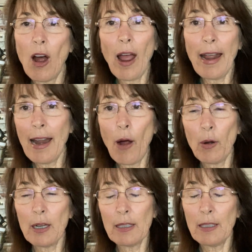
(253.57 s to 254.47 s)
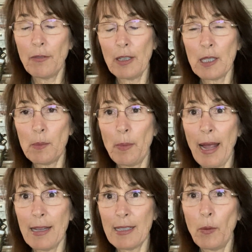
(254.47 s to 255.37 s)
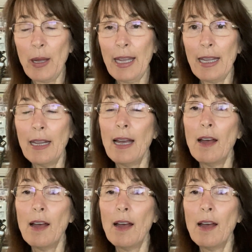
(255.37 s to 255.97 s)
eight hour different spans that we eat